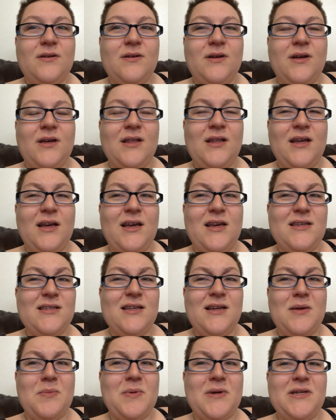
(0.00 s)
And like he's
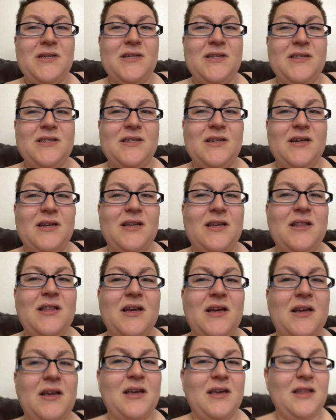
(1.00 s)
like a PT stud. He
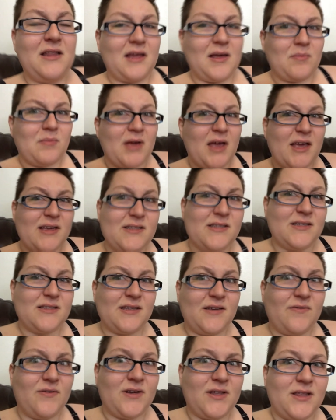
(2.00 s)
maxes
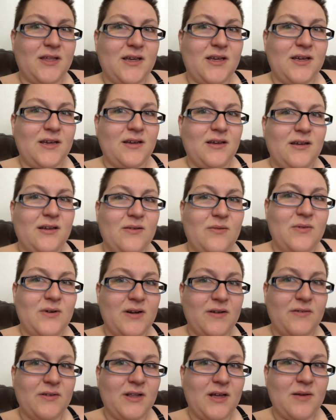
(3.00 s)
everything,
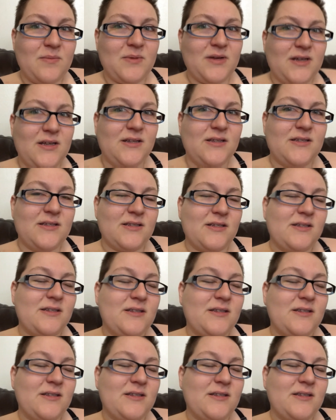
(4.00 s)
whatever that means,